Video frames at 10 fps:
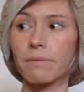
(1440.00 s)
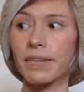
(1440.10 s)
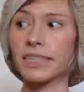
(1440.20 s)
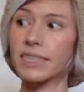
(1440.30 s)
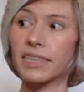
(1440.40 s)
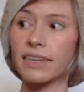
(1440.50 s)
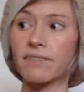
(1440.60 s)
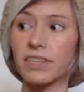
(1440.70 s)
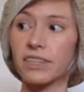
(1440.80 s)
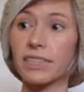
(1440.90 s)
me see
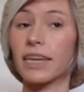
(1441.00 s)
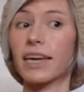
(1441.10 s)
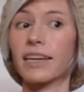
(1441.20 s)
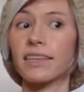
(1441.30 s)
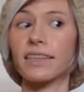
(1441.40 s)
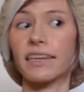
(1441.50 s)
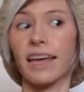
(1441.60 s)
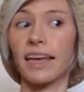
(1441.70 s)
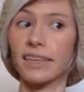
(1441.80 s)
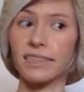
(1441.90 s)
if there's anything
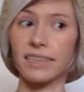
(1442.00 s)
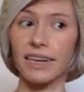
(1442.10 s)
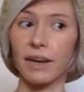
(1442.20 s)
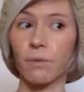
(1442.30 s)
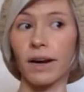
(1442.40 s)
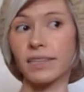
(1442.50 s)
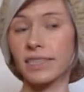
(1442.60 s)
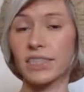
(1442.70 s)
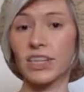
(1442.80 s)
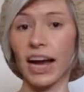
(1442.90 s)
else that I want
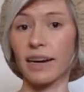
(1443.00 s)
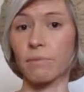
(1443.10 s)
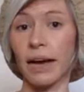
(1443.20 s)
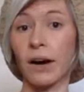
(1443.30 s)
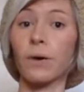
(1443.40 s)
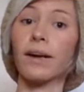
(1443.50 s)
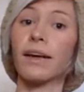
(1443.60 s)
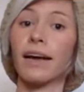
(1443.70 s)
to chat about.